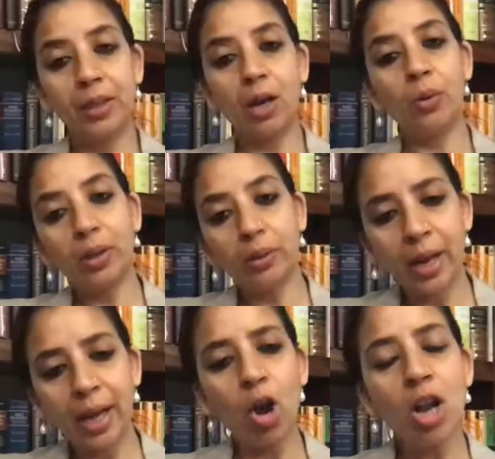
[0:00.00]
Now,
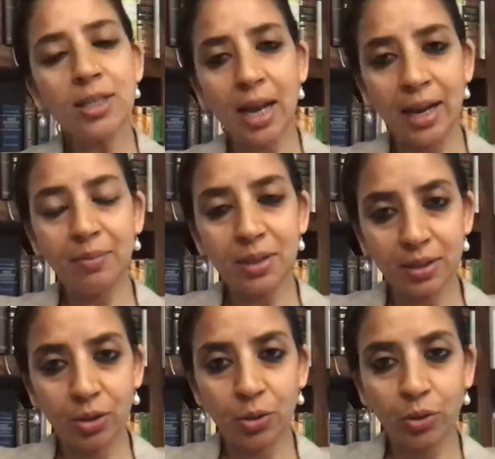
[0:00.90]
like all
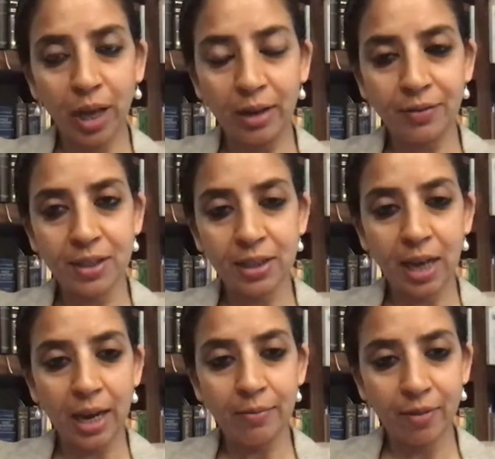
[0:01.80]
times, that was a
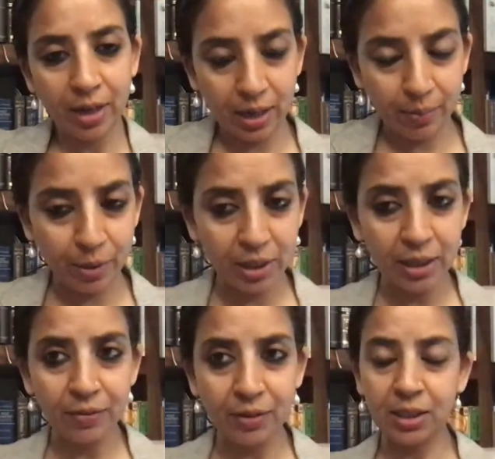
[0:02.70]
time when
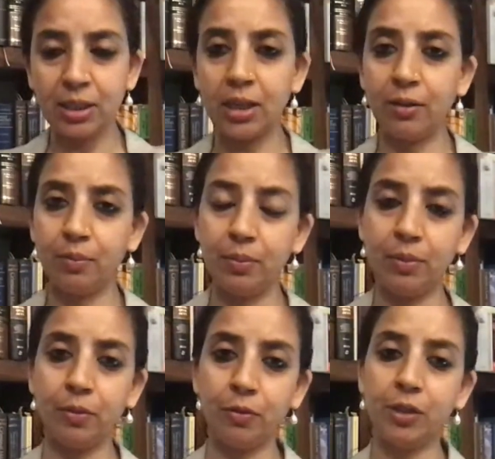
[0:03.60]
liberty
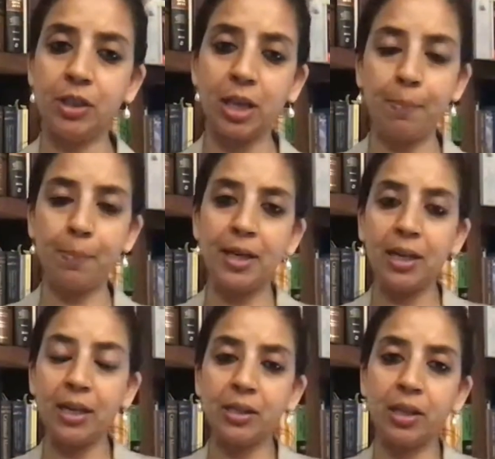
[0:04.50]
was
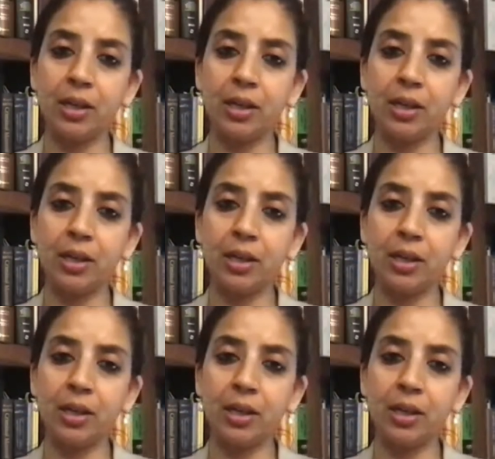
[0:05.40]
completely